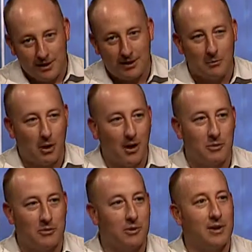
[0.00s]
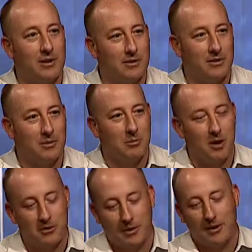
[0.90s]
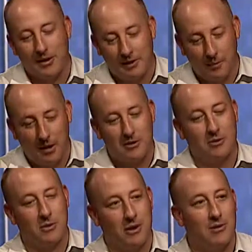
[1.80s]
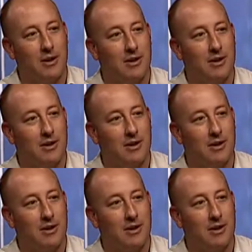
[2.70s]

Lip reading: Well, I was drinking just as much, so I think the wages are even